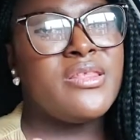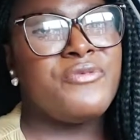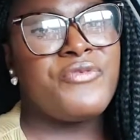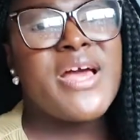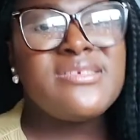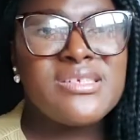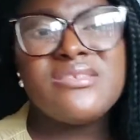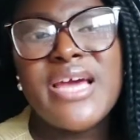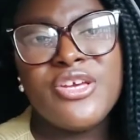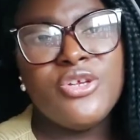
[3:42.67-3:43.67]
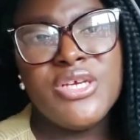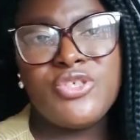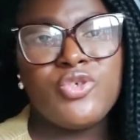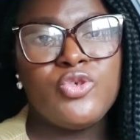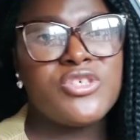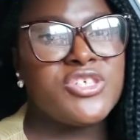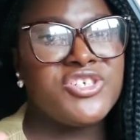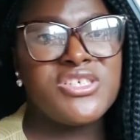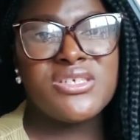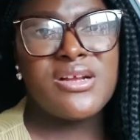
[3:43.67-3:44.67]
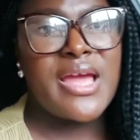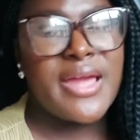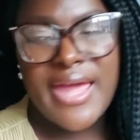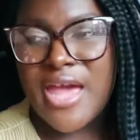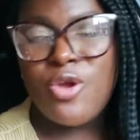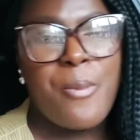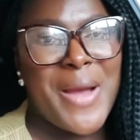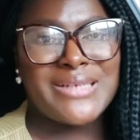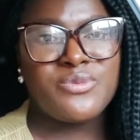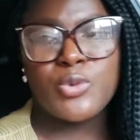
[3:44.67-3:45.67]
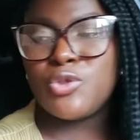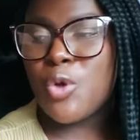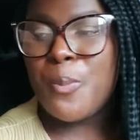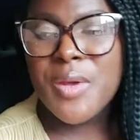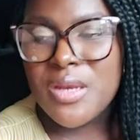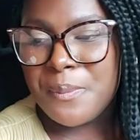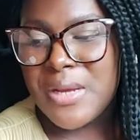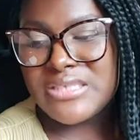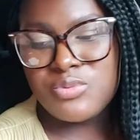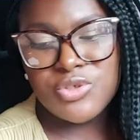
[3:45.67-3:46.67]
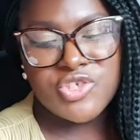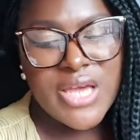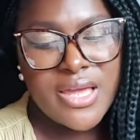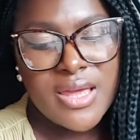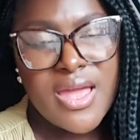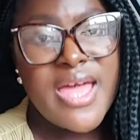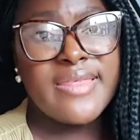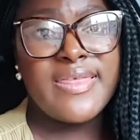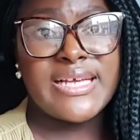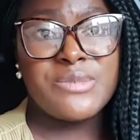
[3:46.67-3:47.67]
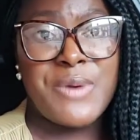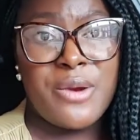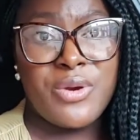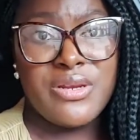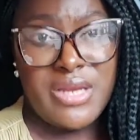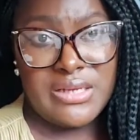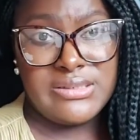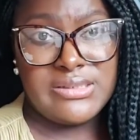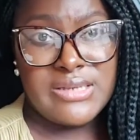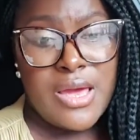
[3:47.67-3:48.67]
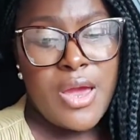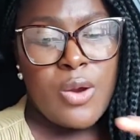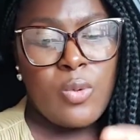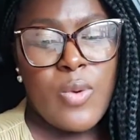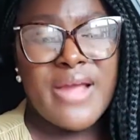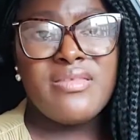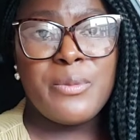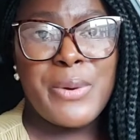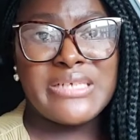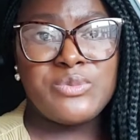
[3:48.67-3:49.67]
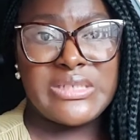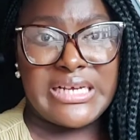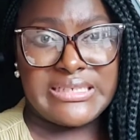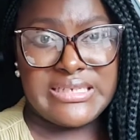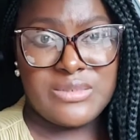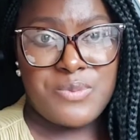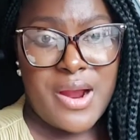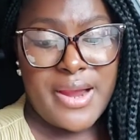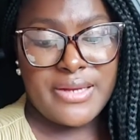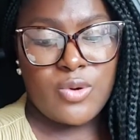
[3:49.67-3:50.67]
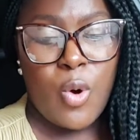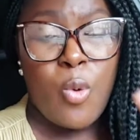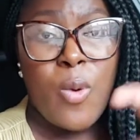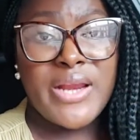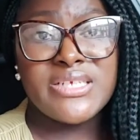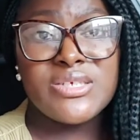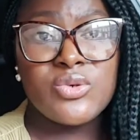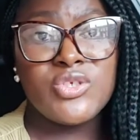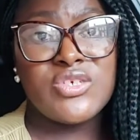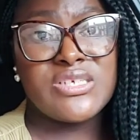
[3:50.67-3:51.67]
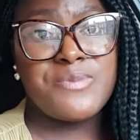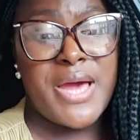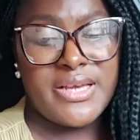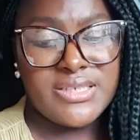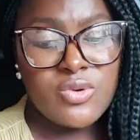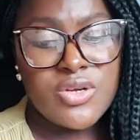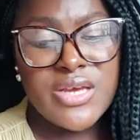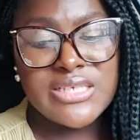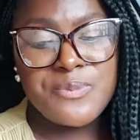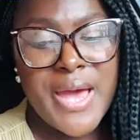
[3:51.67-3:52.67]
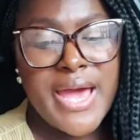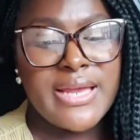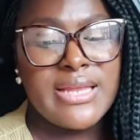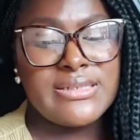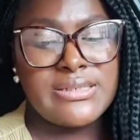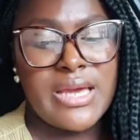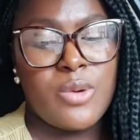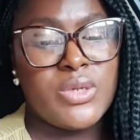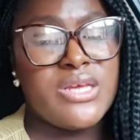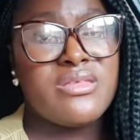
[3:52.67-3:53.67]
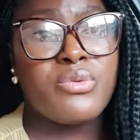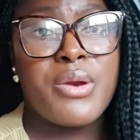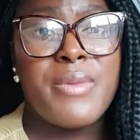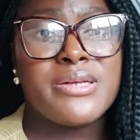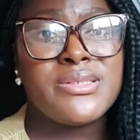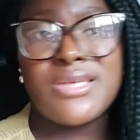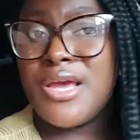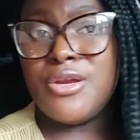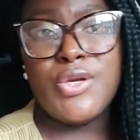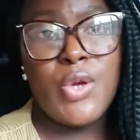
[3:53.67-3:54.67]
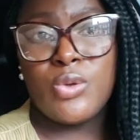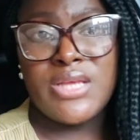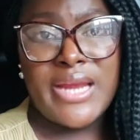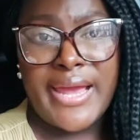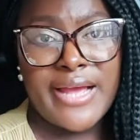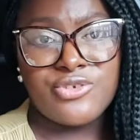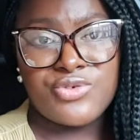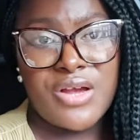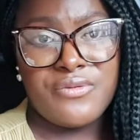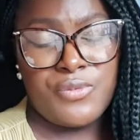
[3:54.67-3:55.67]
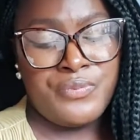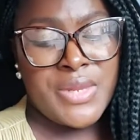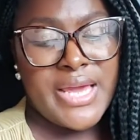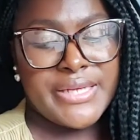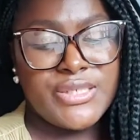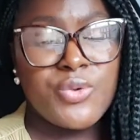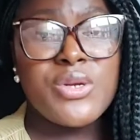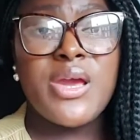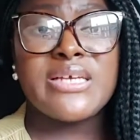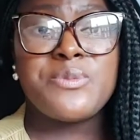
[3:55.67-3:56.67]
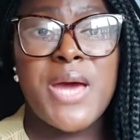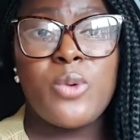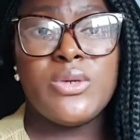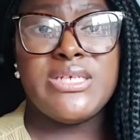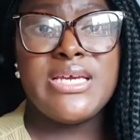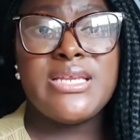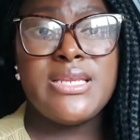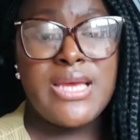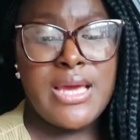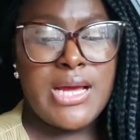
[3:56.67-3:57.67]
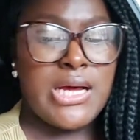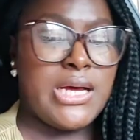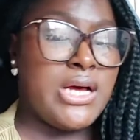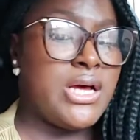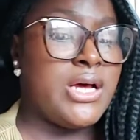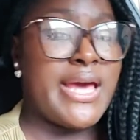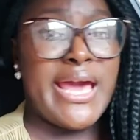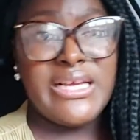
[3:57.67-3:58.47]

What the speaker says: the first thing that you need to do is to just get your passport, open the passport, check the expiry date. When the passport has expired, or when is it going to expire? Is it going to expire, let's say, within 3 months? No, then I can't travel. Is it going to expire within 8